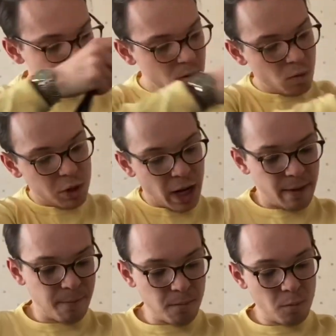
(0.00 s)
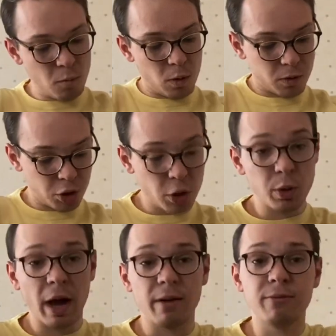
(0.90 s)
which I will show you
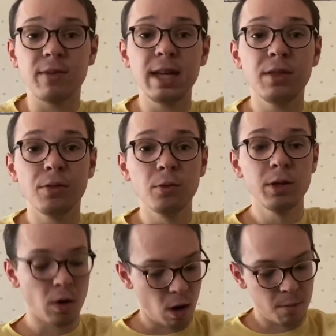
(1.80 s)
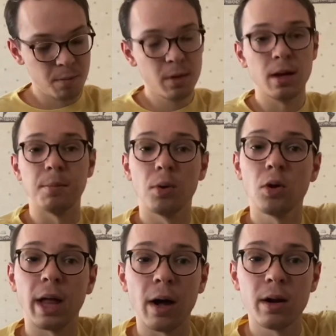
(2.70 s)
how to feed through the arm and pull
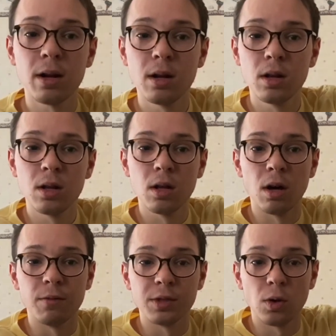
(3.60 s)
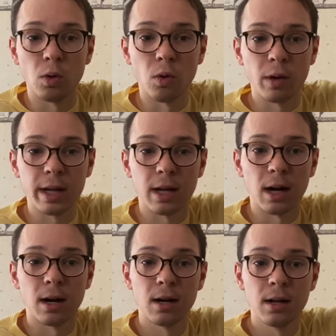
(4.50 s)
out of this hole right here.